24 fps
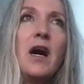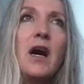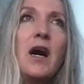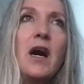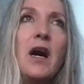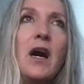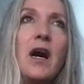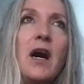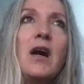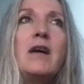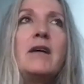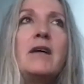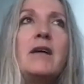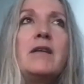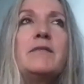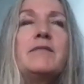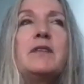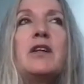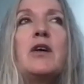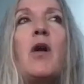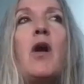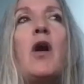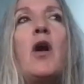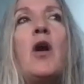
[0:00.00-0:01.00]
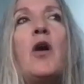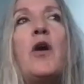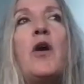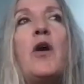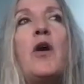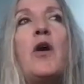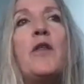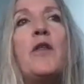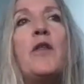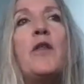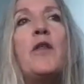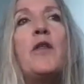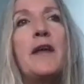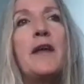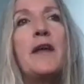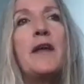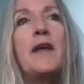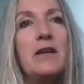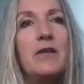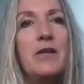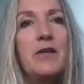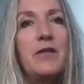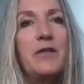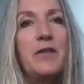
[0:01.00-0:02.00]
all
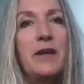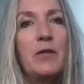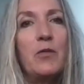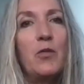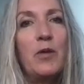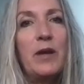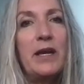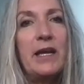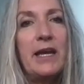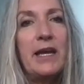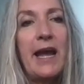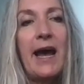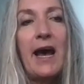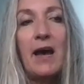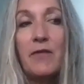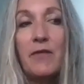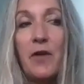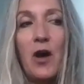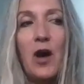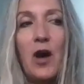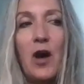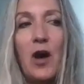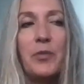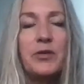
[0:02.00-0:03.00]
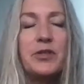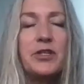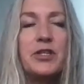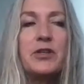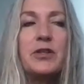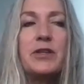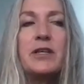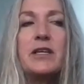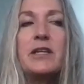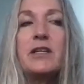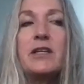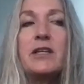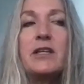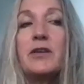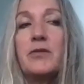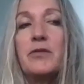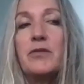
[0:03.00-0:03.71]
that we have the opportunity